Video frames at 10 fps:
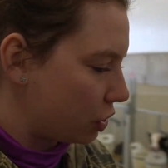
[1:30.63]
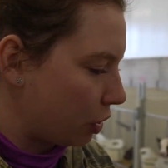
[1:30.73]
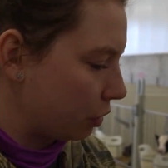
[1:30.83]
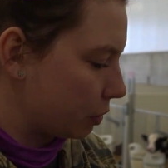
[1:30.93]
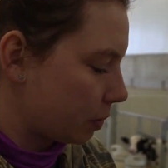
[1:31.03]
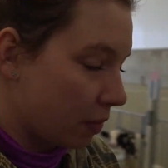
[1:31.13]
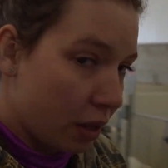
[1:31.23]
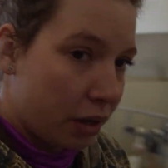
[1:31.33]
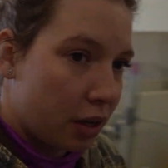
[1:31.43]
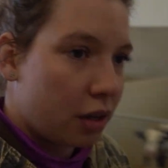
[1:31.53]
So
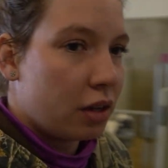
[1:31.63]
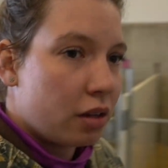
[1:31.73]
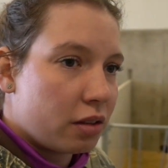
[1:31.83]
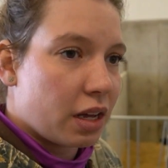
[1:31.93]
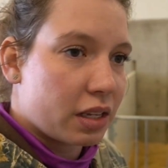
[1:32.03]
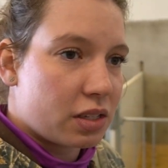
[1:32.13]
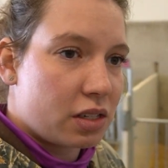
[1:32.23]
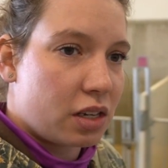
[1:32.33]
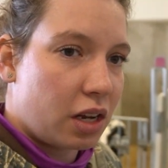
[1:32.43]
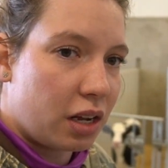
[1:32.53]

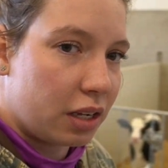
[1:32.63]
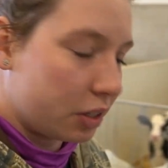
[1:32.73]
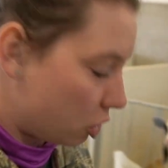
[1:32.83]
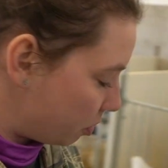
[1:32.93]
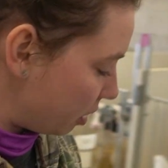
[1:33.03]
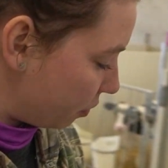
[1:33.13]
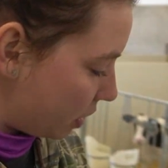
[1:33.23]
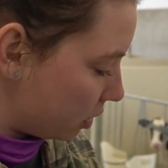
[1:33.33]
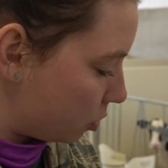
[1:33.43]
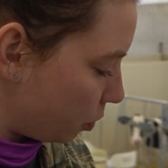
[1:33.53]
that's a little bit of
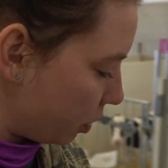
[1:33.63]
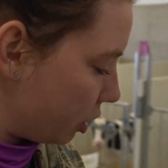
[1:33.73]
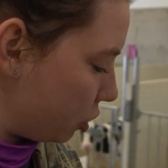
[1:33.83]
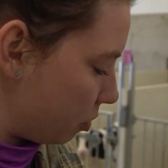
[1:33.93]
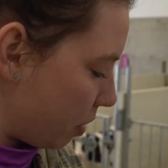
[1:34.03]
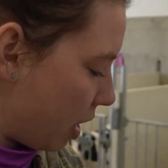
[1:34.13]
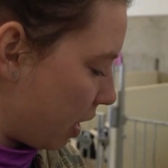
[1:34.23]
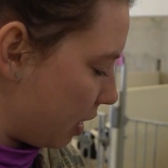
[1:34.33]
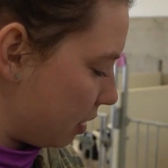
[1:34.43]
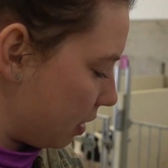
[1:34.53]
the inspiration
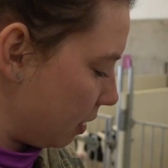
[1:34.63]
behind